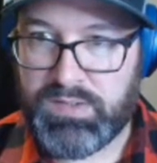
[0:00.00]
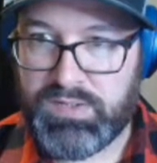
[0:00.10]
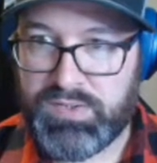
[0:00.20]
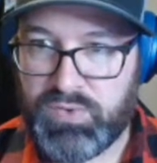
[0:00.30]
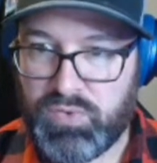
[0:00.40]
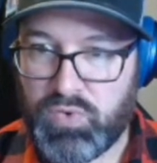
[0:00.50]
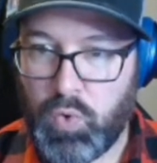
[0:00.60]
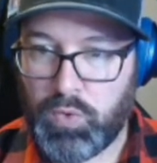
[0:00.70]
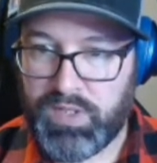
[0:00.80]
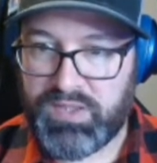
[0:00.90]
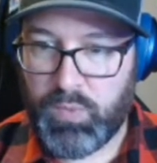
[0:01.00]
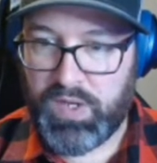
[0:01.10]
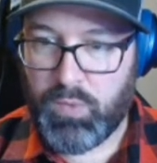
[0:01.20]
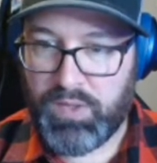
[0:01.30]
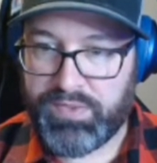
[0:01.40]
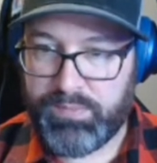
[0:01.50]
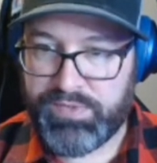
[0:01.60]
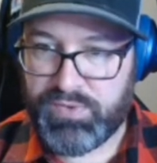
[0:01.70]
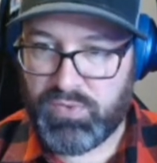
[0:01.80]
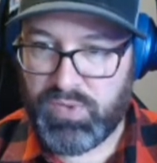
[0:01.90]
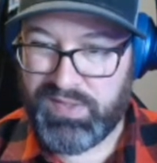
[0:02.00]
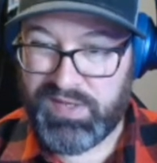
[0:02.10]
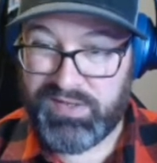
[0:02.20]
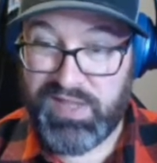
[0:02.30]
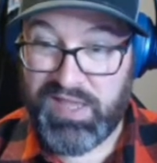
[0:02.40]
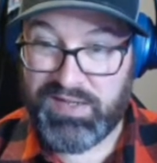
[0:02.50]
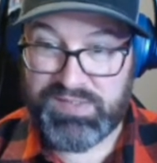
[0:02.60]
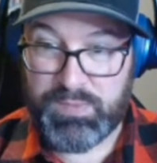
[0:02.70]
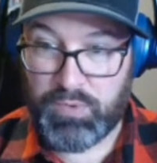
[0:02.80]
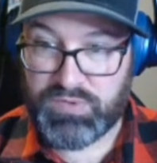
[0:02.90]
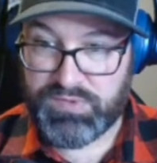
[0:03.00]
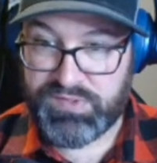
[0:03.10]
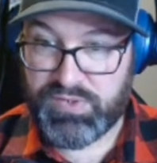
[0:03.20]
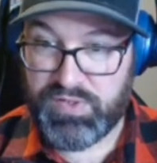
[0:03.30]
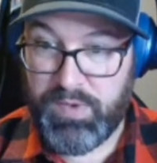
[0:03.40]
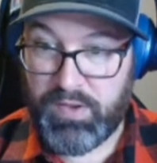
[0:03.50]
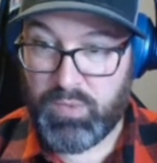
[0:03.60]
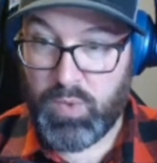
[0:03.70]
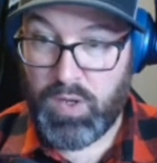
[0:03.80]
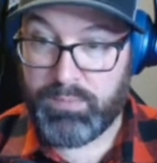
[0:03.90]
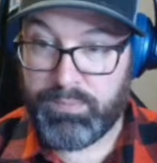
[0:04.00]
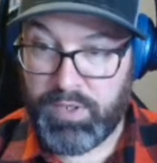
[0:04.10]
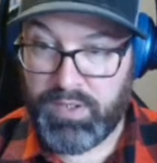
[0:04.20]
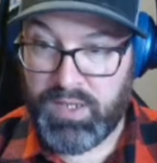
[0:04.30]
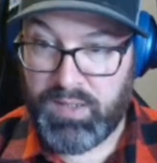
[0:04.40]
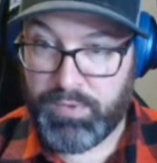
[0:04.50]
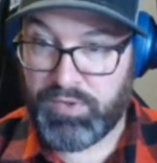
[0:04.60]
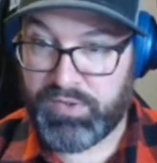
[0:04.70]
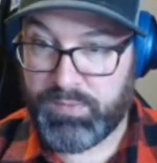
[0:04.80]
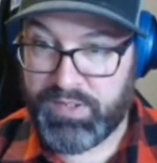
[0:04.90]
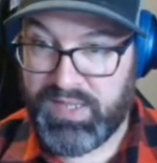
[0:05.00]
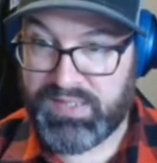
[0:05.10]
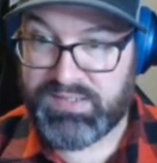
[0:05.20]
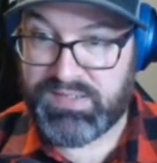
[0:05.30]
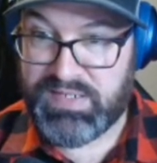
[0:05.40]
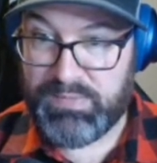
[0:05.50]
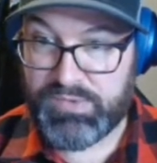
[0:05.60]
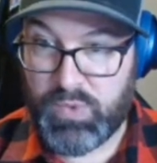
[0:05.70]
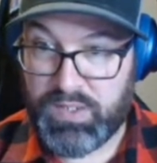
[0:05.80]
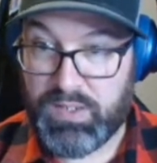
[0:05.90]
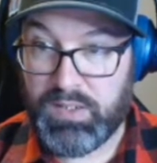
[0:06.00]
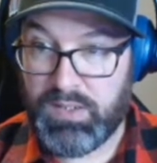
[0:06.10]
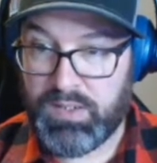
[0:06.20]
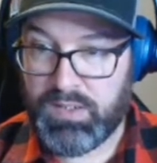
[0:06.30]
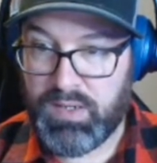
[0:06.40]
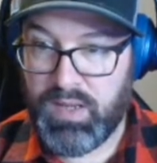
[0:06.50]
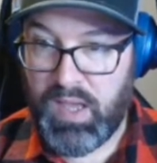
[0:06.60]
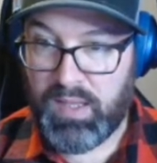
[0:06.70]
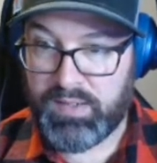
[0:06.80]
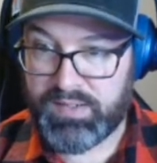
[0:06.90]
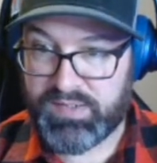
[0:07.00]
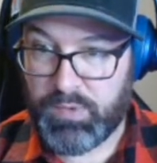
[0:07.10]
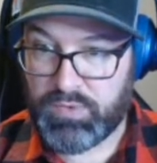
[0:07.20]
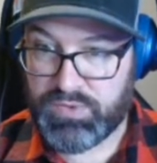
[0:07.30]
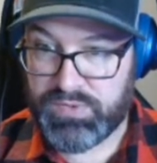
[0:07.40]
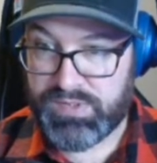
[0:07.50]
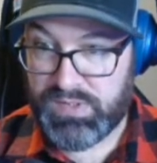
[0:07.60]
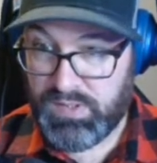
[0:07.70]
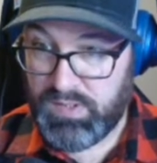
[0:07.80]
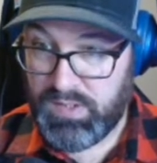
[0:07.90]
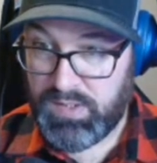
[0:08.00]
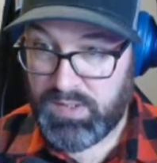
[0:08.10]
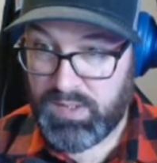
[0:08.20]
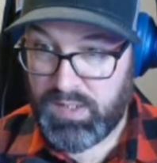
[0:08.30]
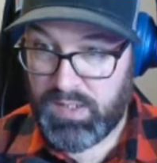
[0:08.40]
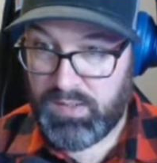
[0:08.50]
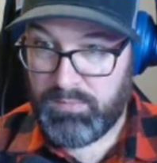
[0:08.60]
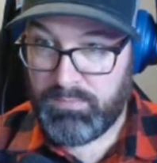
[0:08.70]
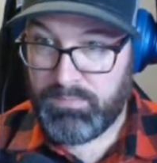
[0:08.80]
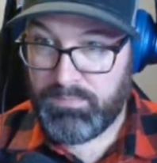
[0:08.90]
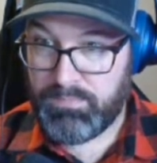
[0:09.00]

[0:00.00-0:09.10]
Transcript: to correlate the way you want them to, and then you get exposures to the amount you want. But ultimately, yes, teams win, not exposures. Um,